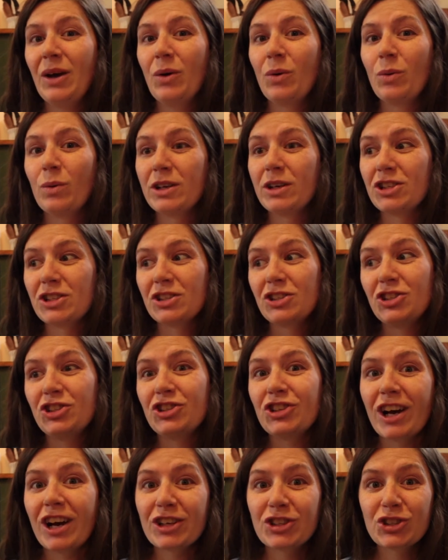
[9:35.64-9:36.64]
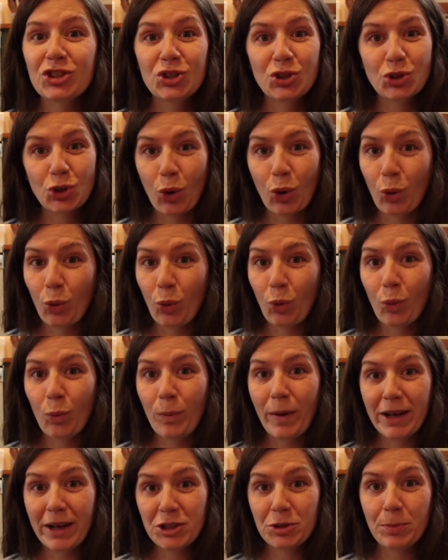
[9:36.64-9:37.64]
which is just so
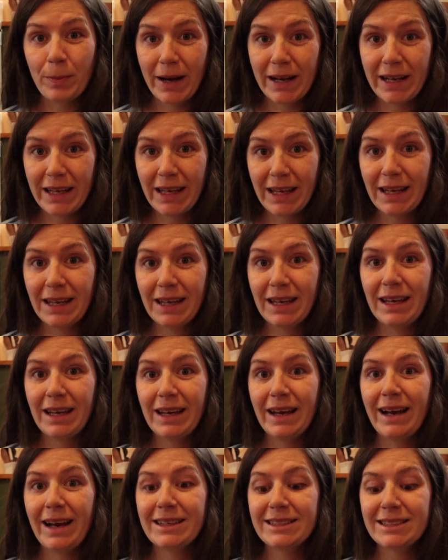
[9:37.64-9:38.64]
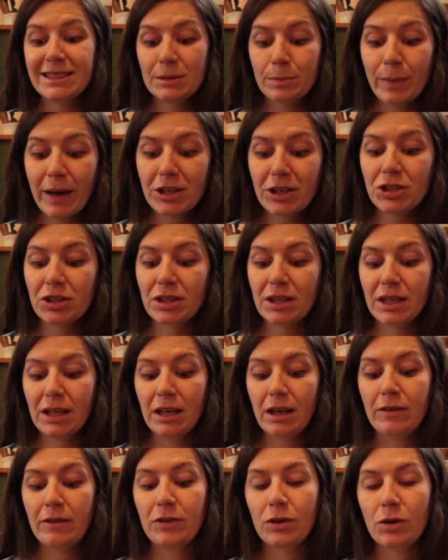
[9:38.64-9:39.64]
much money,
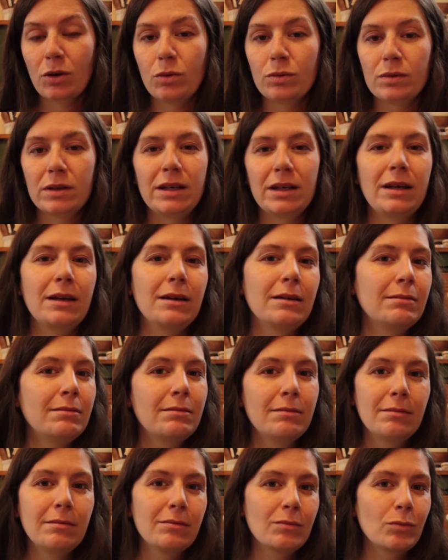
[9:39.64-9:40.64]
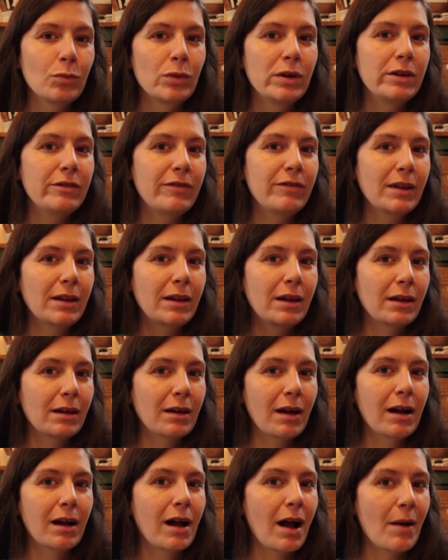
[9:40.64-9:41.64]
especially if you're only refilling
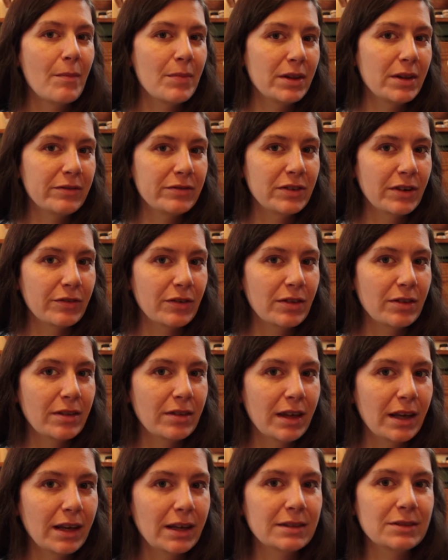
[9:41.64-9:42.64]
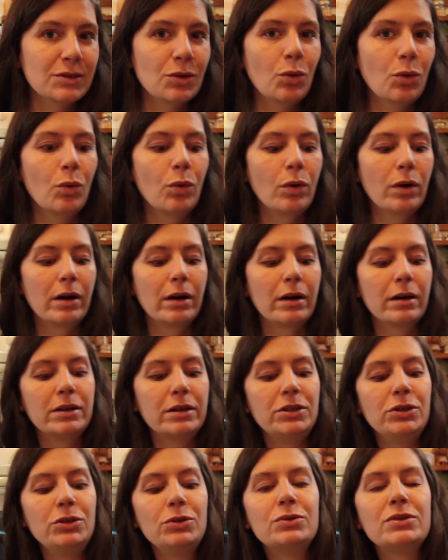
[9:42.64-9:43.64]
a couple of different things or
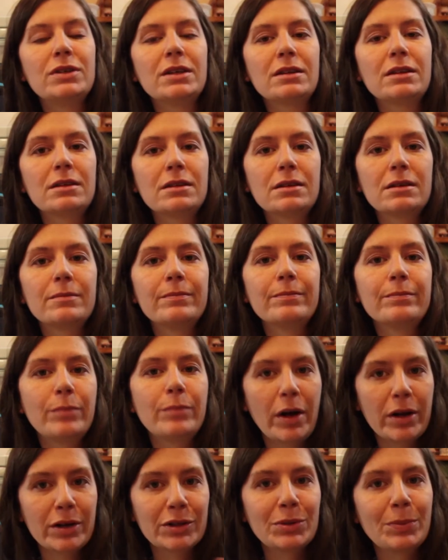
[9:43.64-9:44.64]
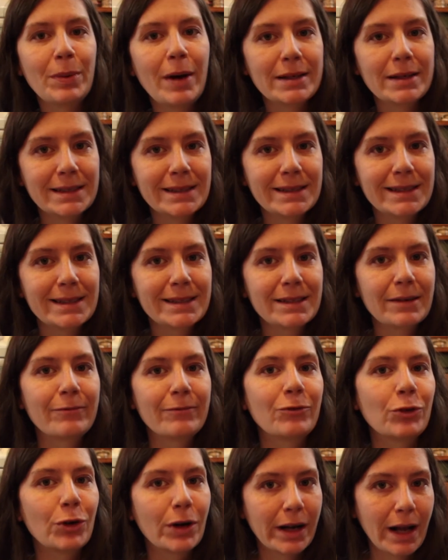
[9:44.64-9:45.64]
using the bottle deposit system
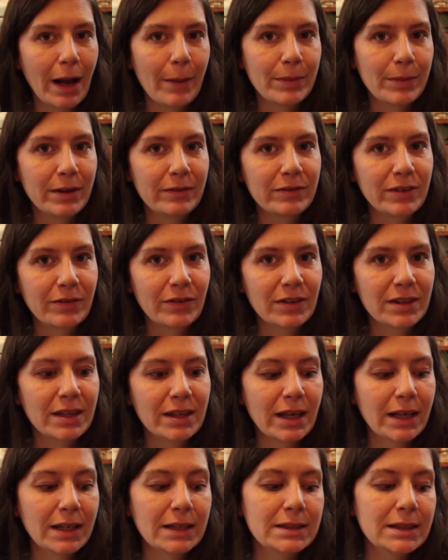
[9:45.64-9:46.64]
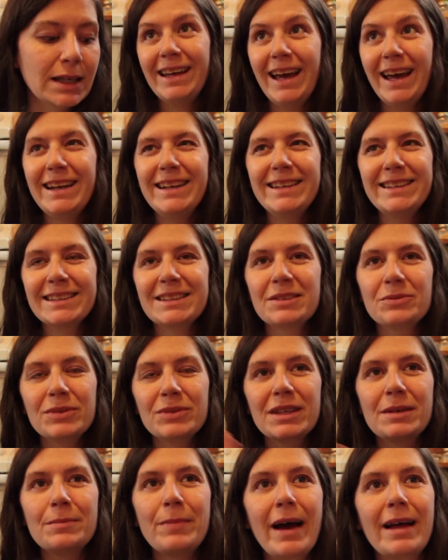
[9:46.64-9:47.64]
for a couple of different things. And it doesn't
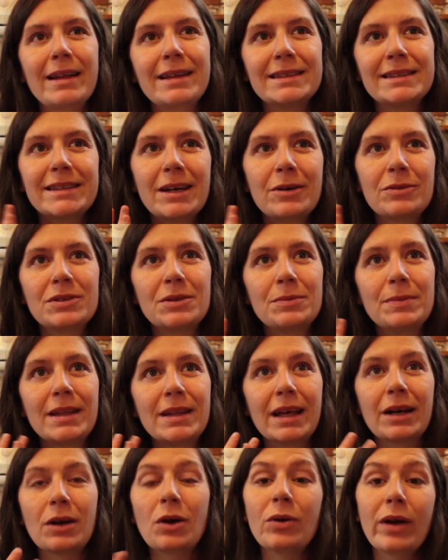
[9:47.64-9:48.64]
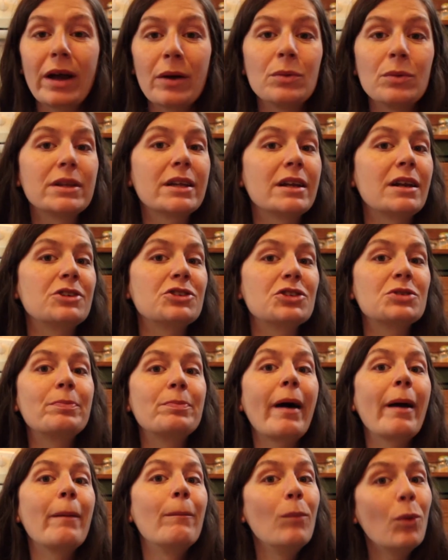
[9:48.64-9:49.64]
really balance out to be like, okay, well then I'll just
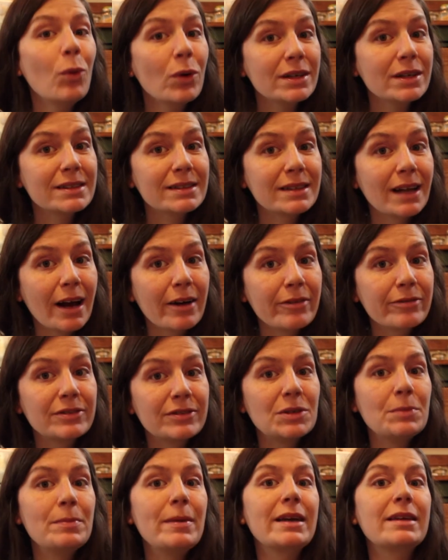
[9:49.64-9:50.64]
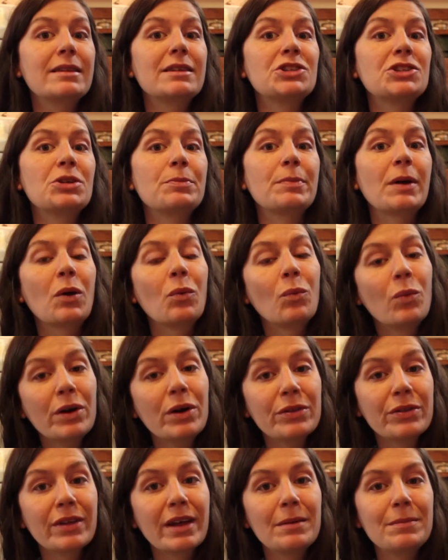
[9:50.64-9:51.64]
buy more stuff to make the shipping
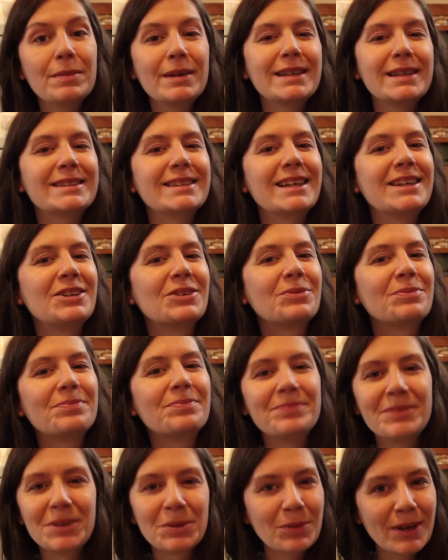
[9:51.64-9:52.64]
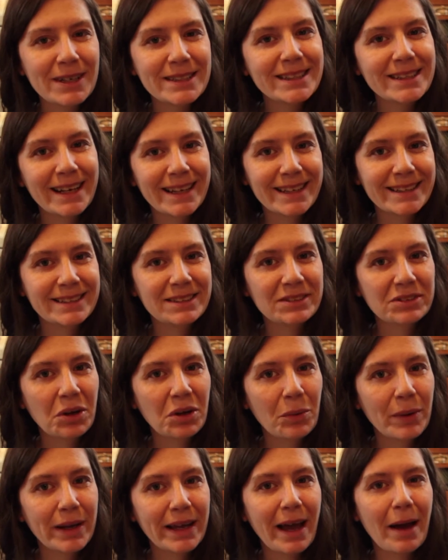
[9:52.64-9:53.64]
worth it, because then your price tag is still
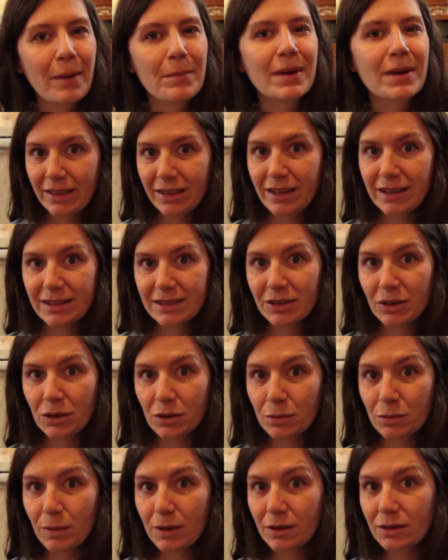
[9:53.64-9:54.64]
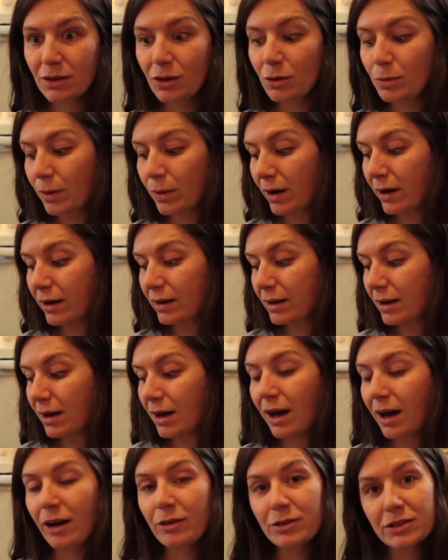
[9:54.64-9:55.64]
going up. This Earth Month coupon,
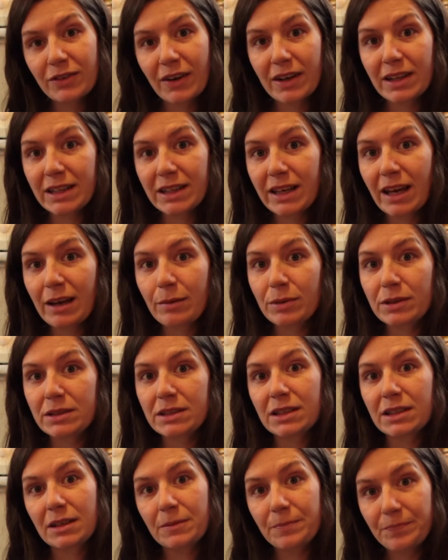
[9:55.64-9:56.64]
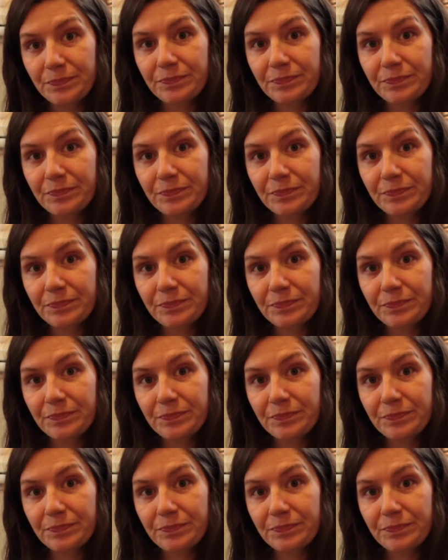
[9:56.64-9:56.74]
I was finally able to